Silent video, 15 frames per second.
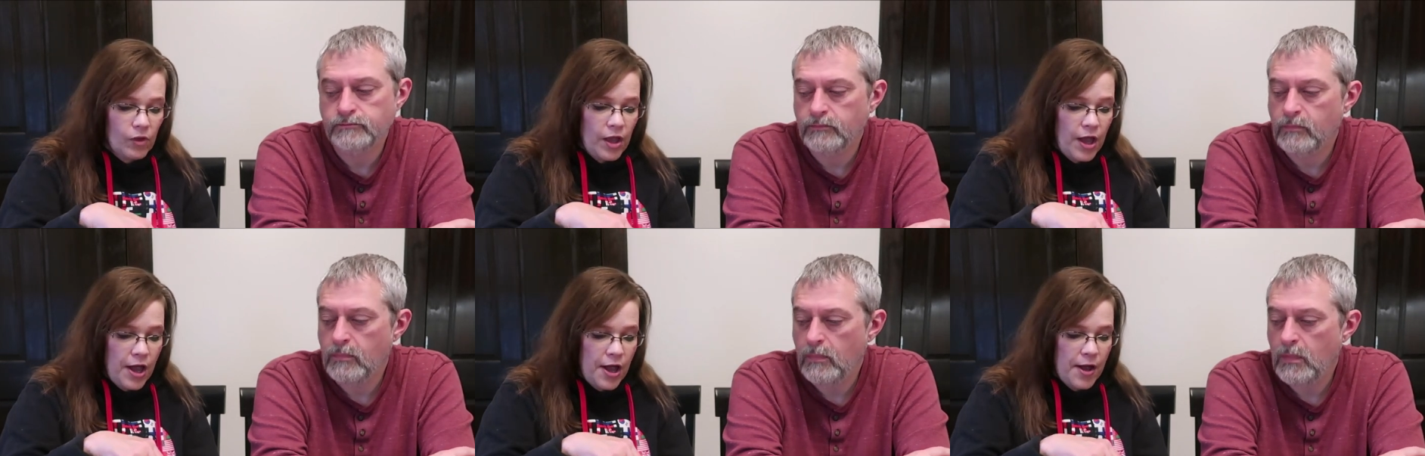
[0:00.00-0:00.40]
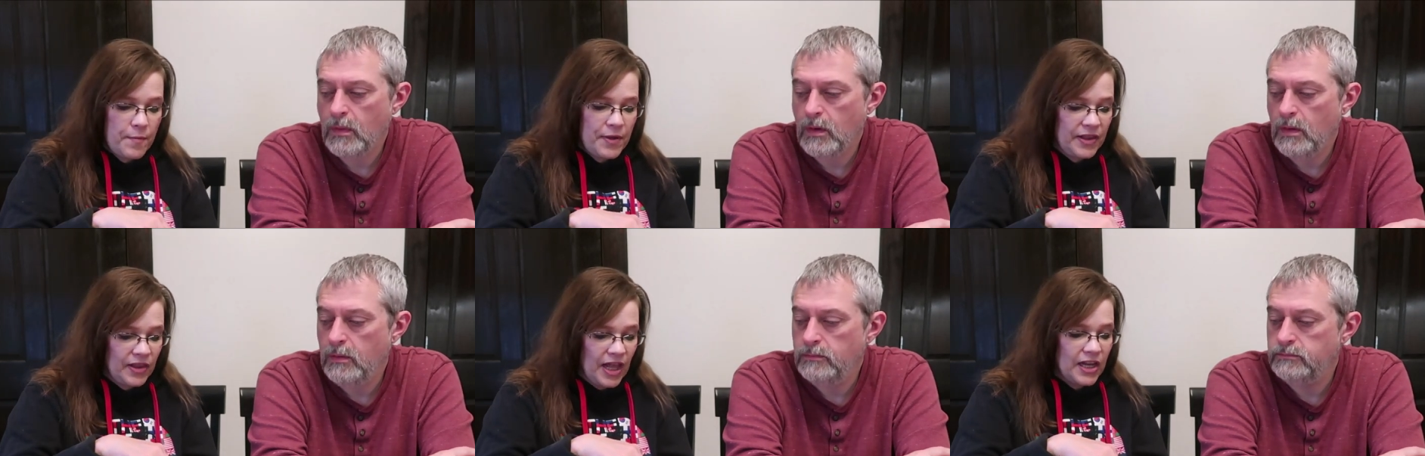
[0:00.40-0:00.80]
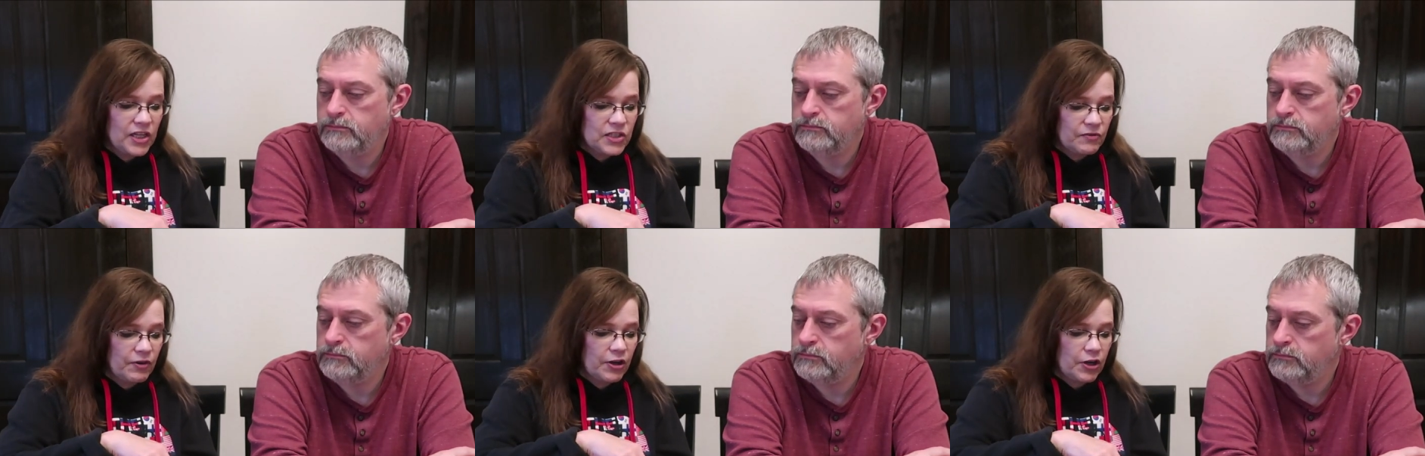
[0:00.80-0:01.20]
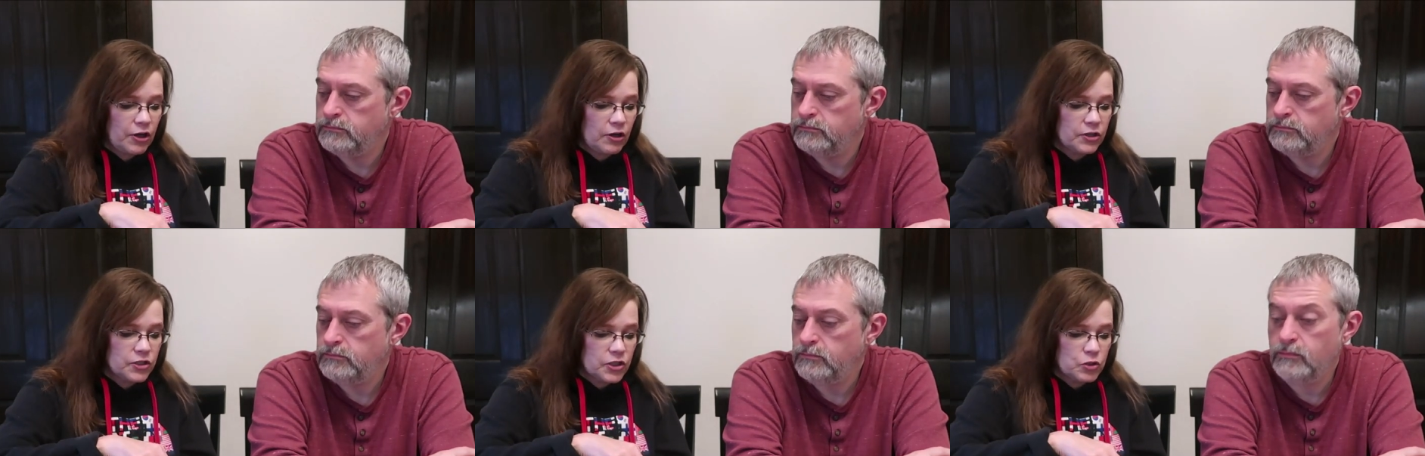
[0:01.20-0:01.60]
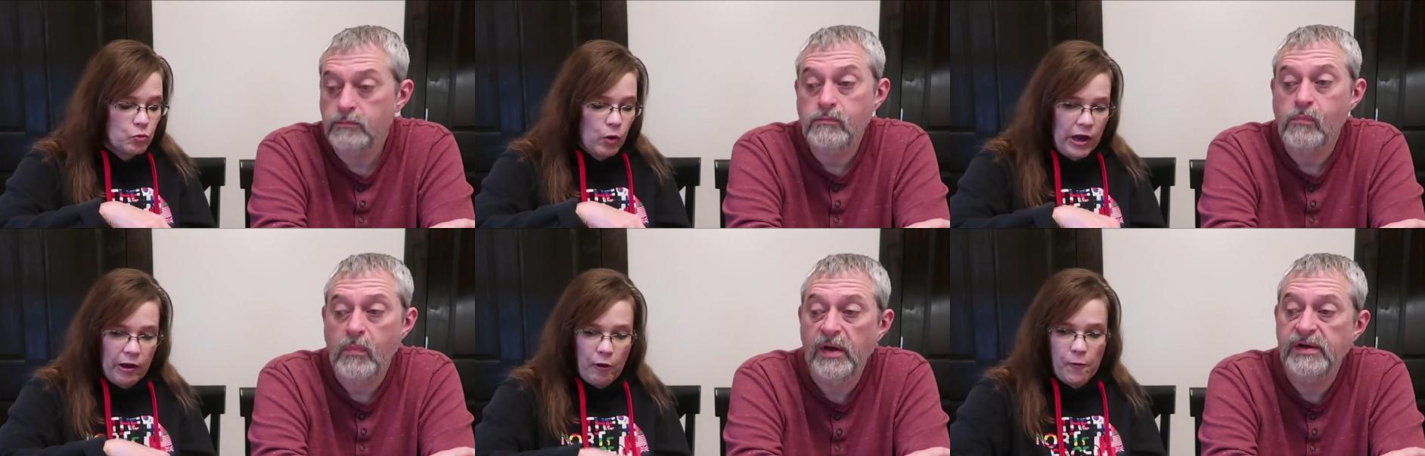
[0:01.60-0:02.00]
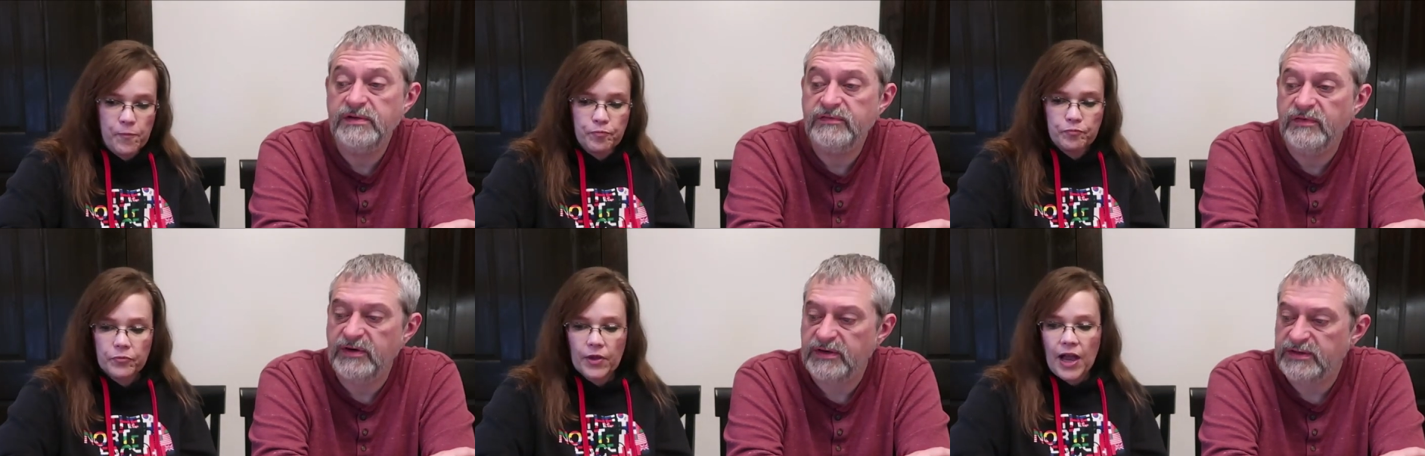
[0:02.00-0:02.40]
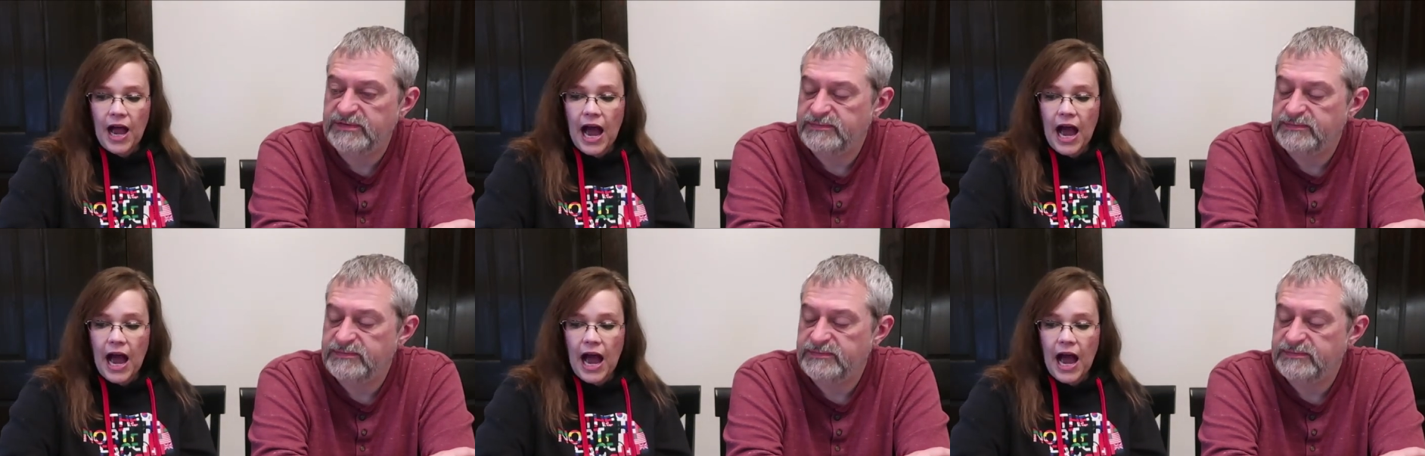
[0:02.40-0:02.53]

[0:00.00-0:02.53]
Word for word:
Speaker 1: um, and that is very nice as mm-hmm. well. It is very nice.